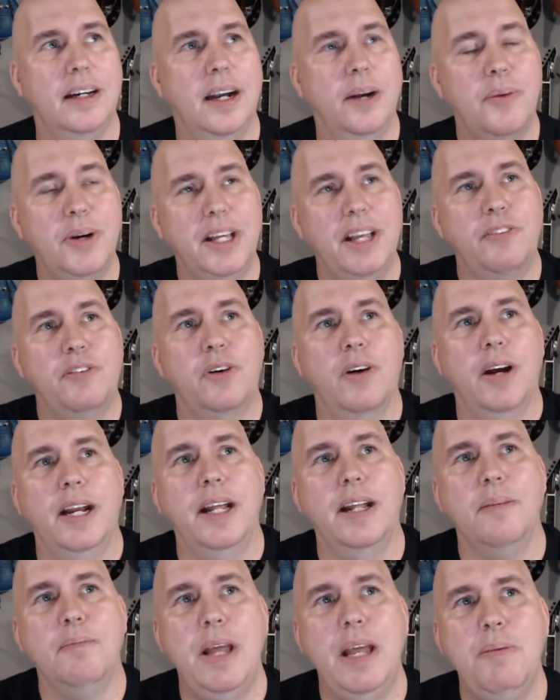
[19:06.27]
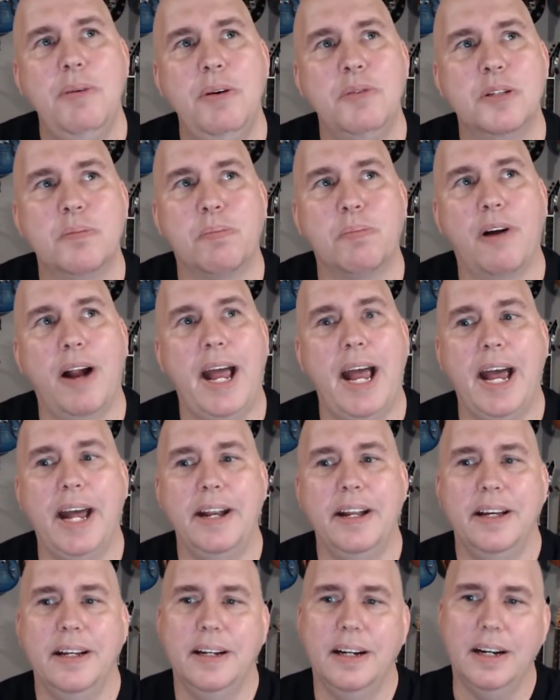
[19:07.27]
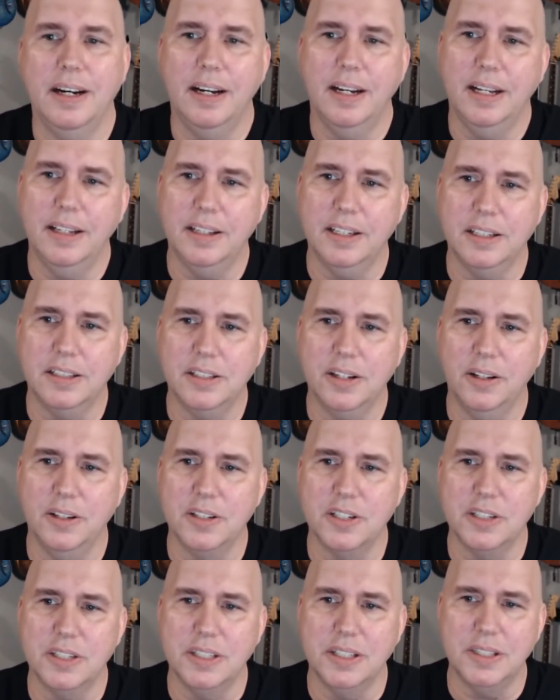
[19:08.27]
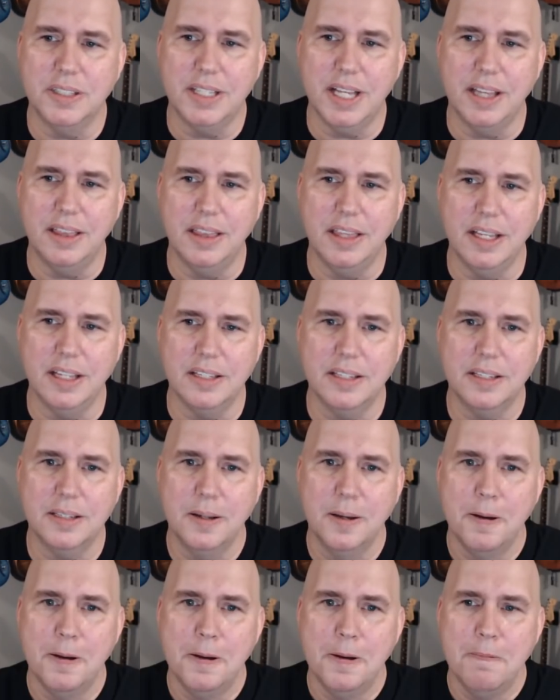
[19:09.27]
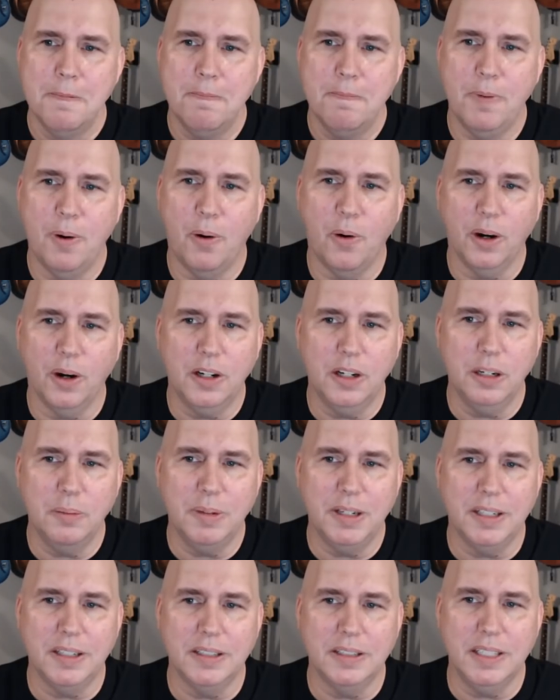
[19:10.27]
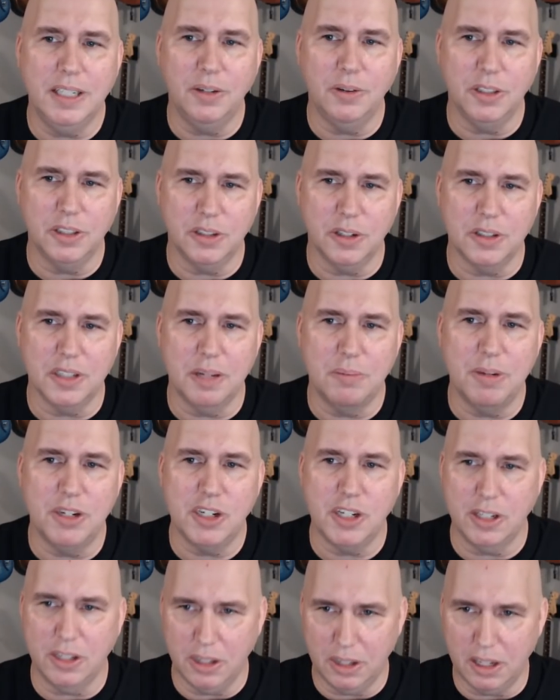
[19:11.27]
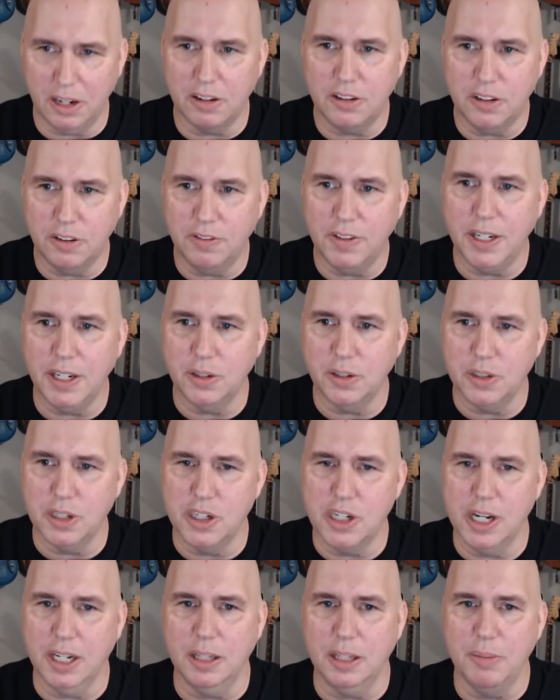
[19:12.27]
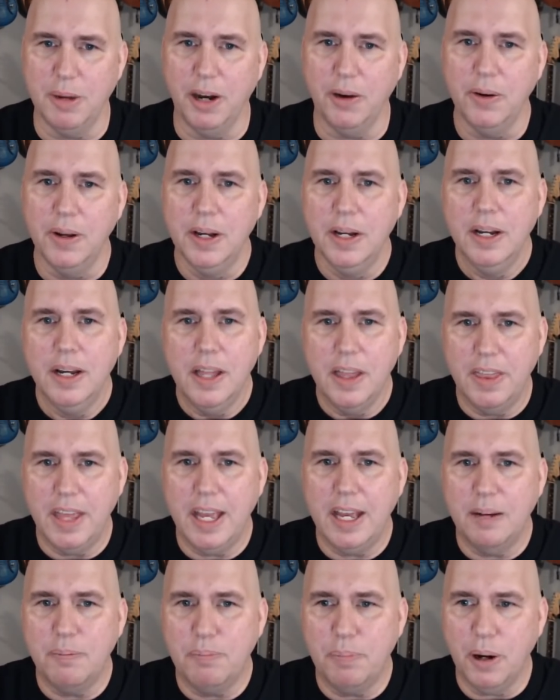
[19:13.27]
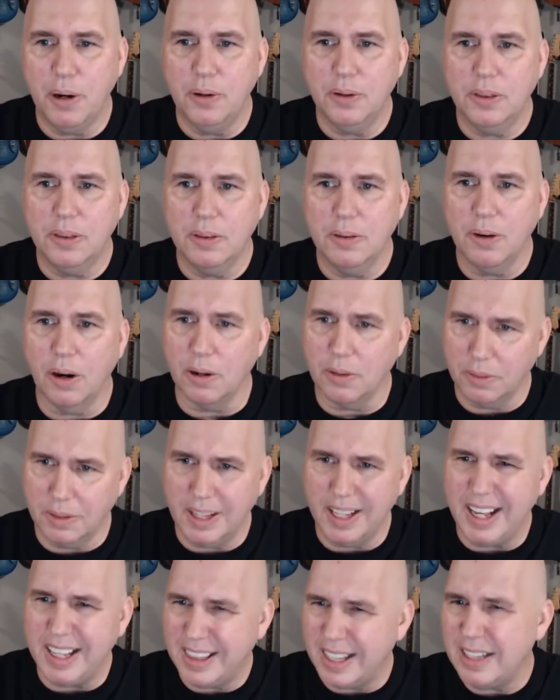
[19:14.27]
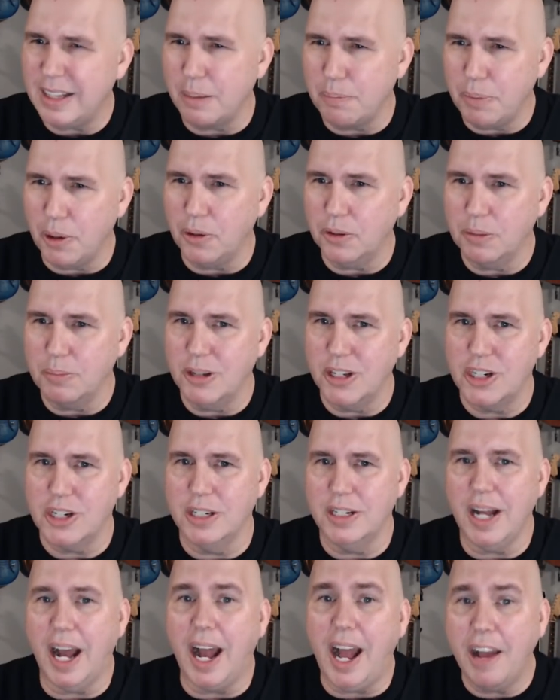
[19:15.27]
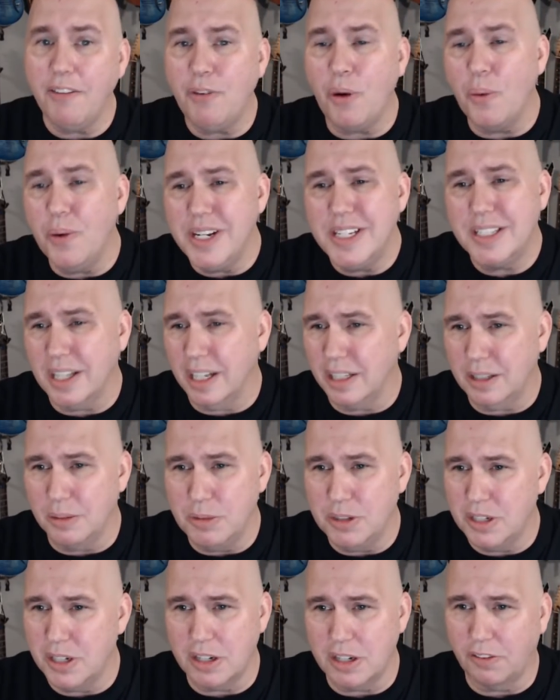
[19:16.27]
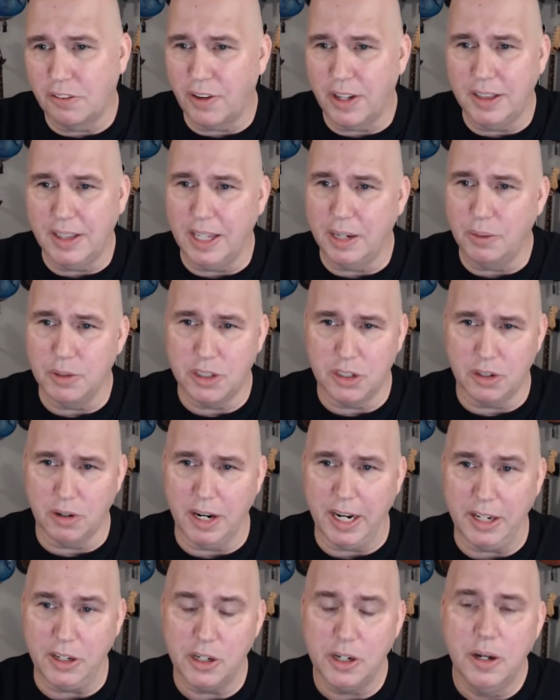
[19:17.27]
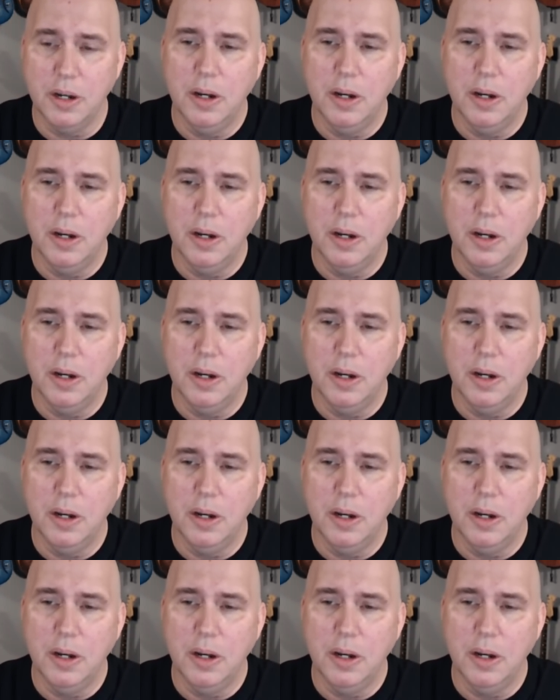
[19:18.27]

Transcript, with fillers: I want to give credit. Maybe it was Brad, uh, the Guitologist, had said this or it could have been Casino Guitars. I mentioned their two videos to check them out. They had both, or I think they both mentioned, I've always thought the Musician's Friend thing was strange.